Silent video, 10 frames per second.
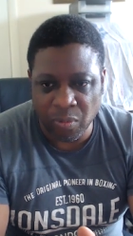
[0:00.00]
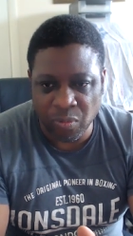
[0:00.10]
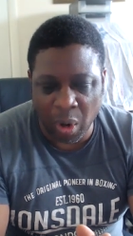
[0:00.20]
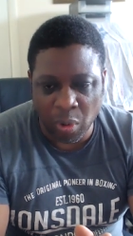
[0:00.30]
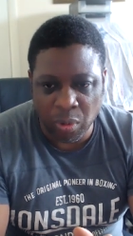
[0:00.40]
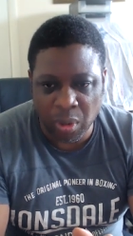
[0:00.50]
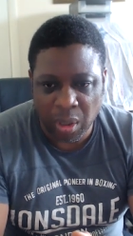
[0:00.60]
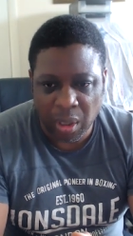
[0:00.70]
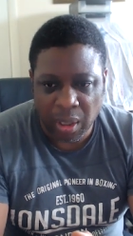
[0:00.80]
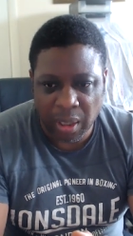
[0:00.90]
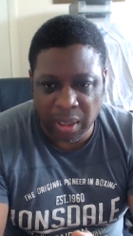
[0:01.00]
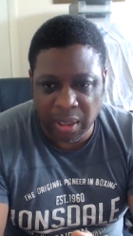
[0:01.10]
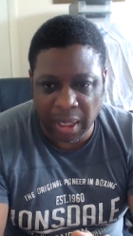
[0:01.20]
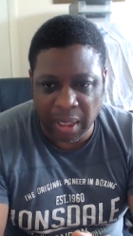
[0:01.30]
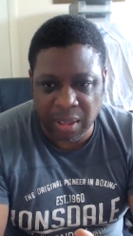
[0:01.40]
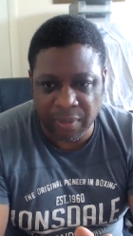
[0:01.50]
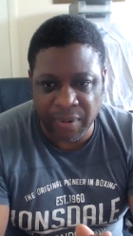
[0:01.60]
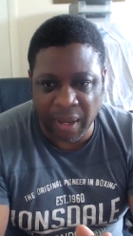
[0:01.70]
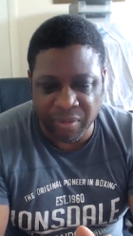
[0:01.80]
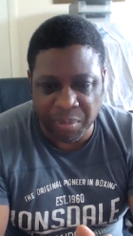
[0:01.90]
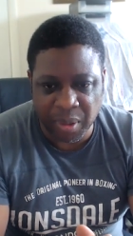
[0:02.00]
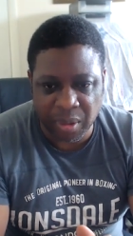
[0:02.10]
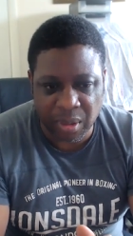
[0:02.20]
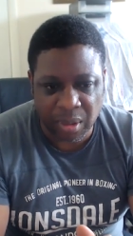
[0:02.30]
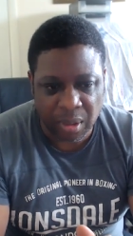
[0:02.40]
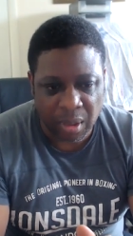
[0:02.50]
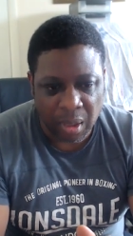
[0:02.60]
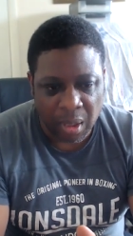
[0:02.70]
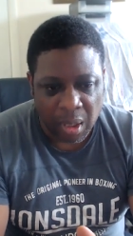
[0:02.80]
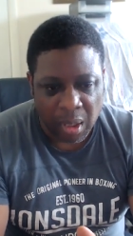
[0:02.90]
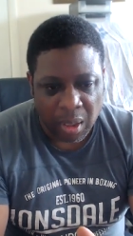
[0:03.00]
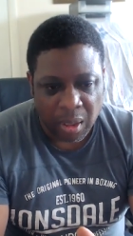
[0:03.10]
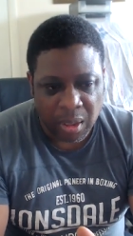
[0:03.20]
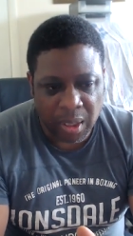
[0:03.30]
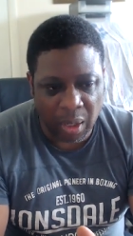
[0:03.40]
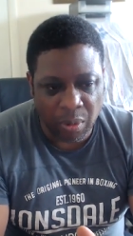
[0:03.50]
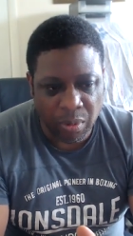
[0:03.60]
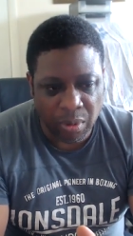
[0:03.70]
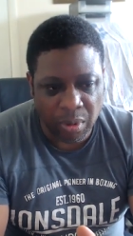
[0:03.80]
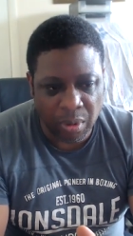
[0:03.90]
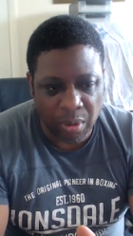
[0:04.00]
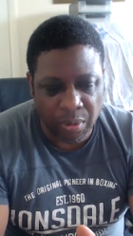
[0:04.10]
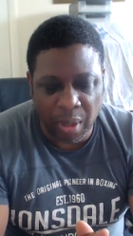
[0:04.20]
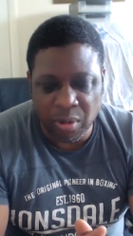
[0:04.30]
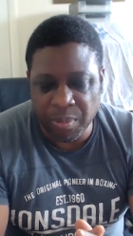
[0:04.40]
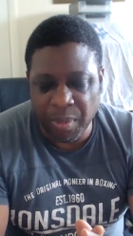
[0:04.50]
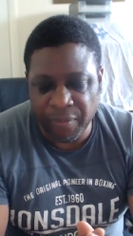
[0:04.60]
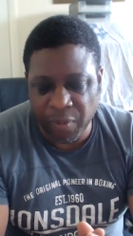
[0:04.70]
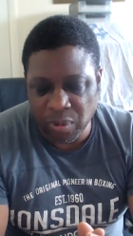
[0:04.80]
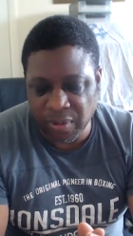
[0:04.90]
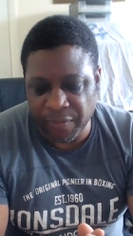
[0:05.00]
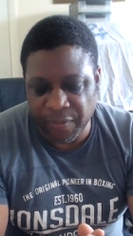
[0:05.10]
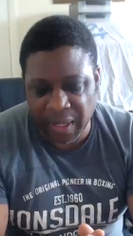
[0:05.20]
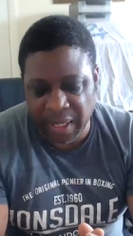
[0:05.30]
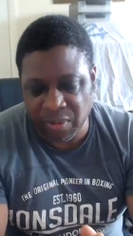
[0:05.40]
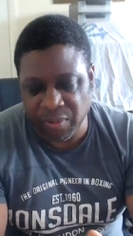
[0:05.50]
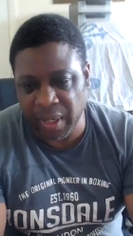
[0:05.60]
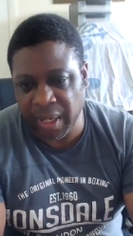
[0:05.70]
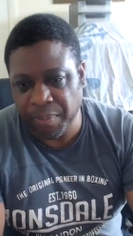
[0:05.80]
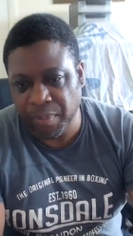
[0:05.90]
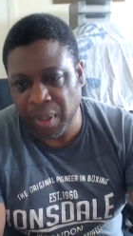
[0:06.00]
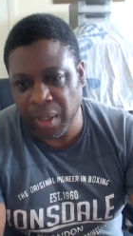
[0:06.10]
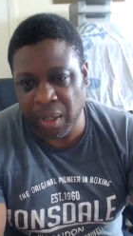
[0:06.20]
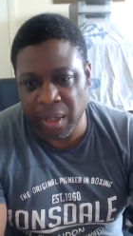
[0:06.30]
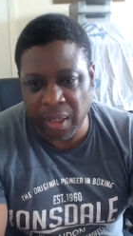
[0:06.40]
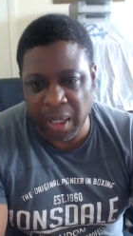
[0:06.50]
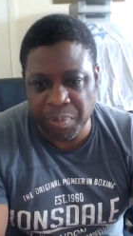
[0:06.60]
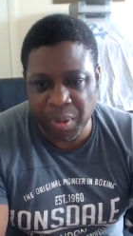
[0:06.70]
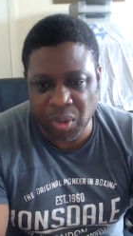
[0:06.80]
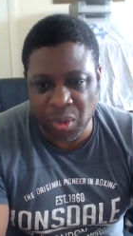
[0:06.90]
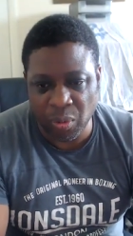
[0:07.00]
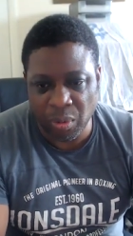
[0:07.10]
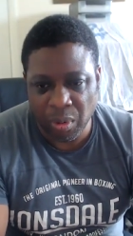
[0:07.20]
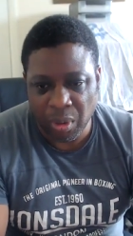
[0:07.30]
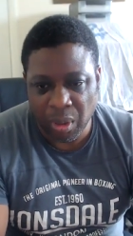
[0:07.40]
rogue executive governments. So those are my thoughts and feelings, really. I'll keep it short.